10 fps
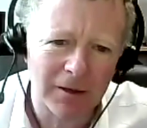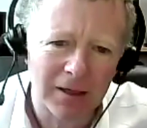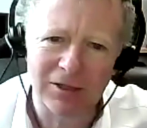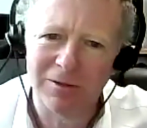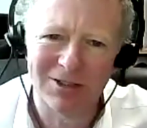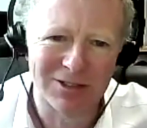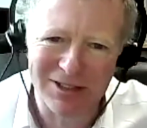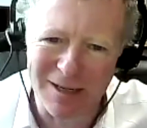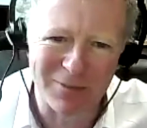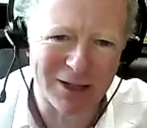guess the
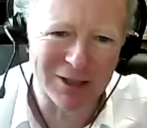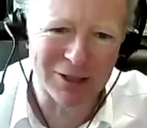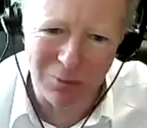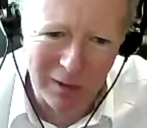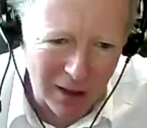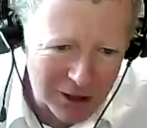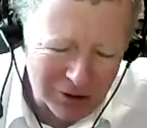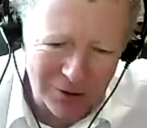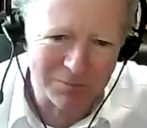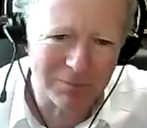same things could apply
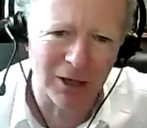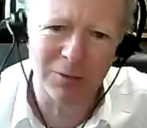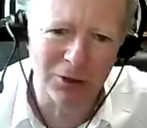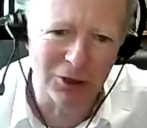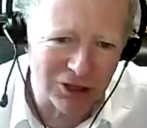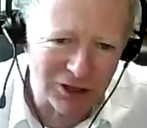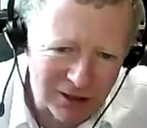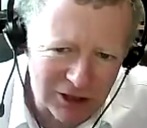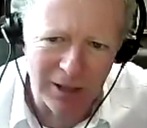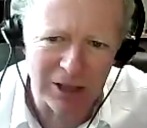to bunker
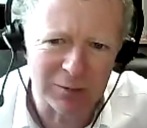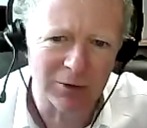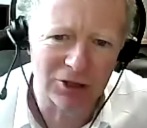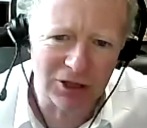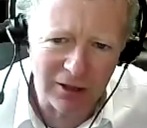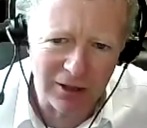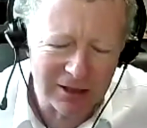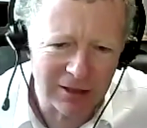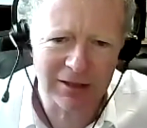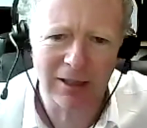purchasing and spares purchasing. I
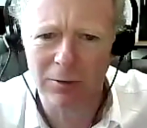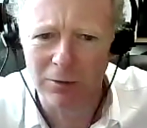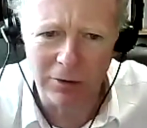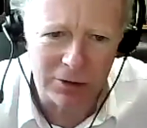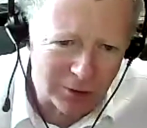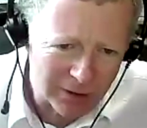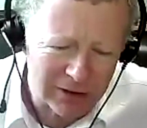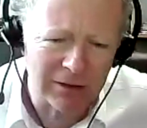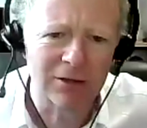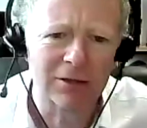guess that's exactly what you're doing,
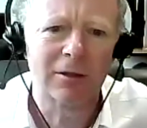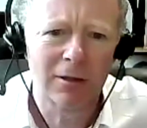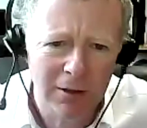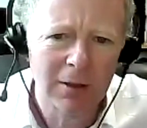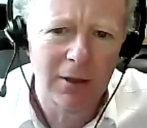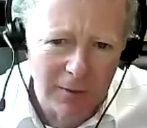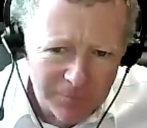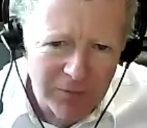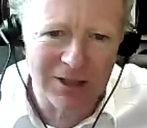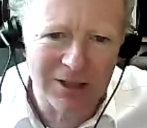isn't it? Is
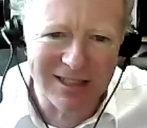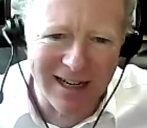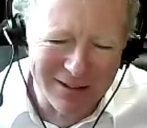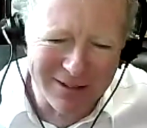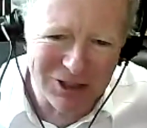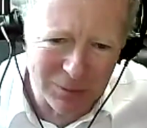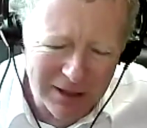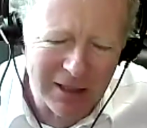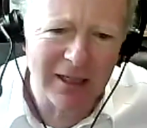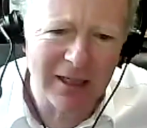understanding the
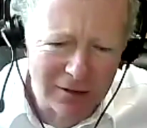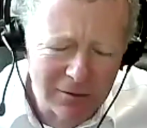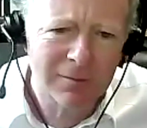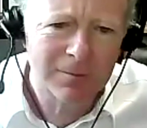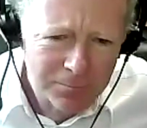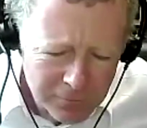shipping needs and